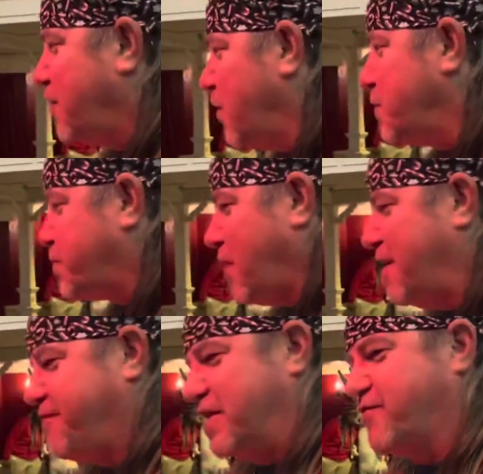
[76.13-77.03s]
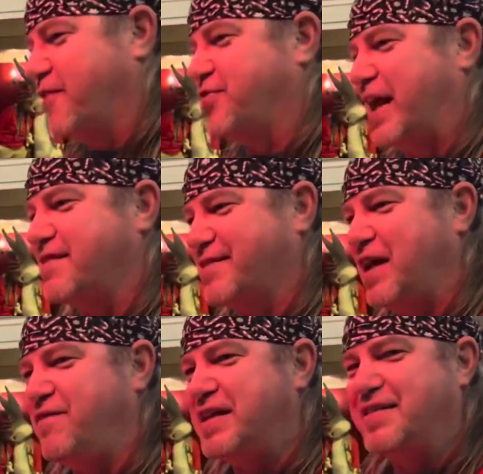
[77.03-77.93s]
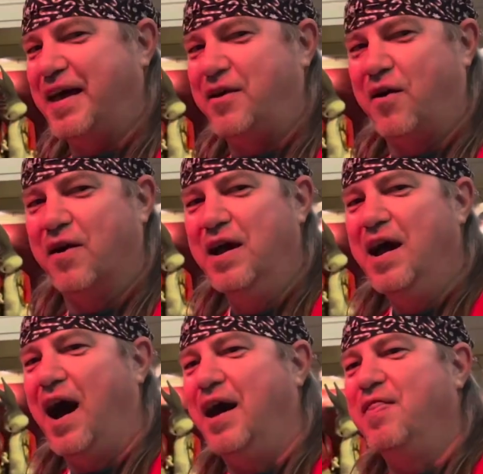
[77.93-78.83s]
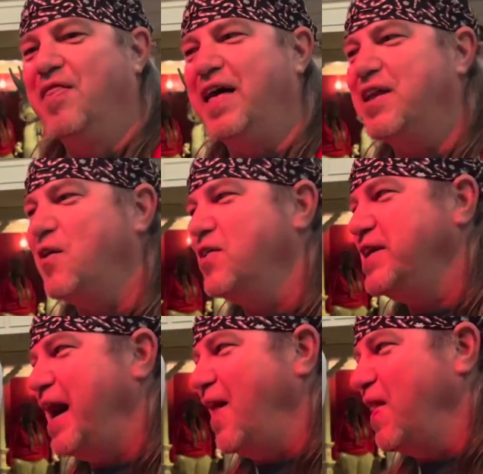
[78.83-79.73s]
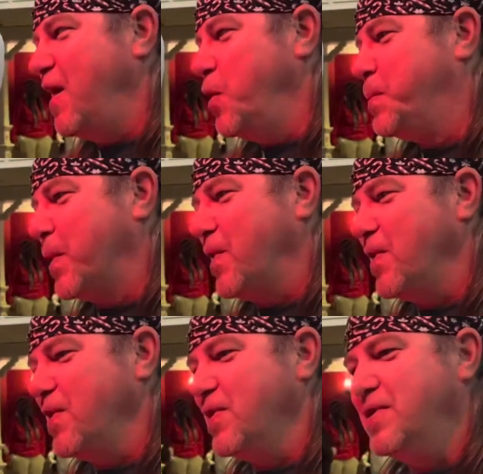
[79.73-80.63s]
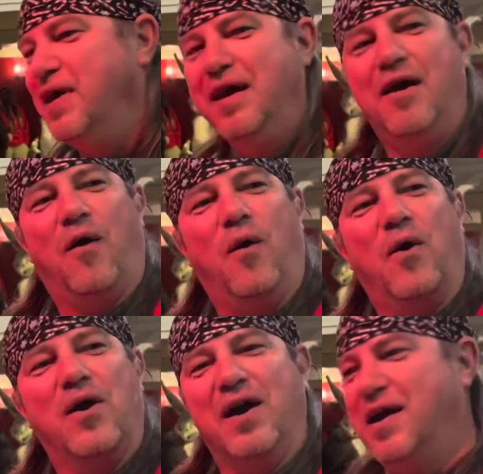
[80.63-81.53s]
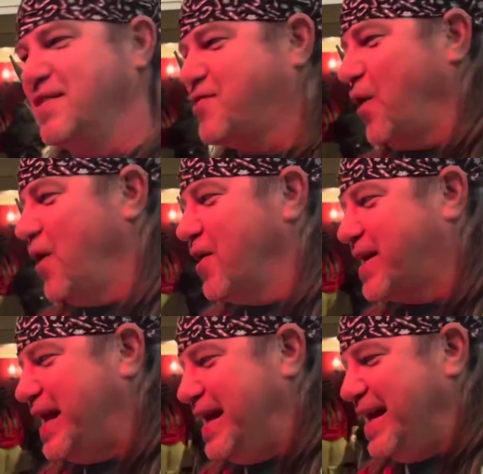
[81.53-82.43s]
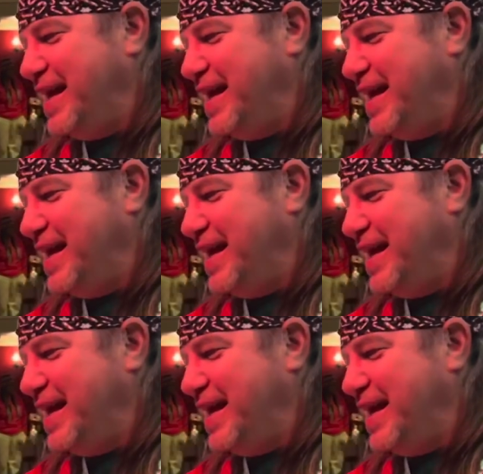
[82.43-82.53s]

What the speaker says: your preference for Thanksgiving dinner? A little yellow bird or a turkey?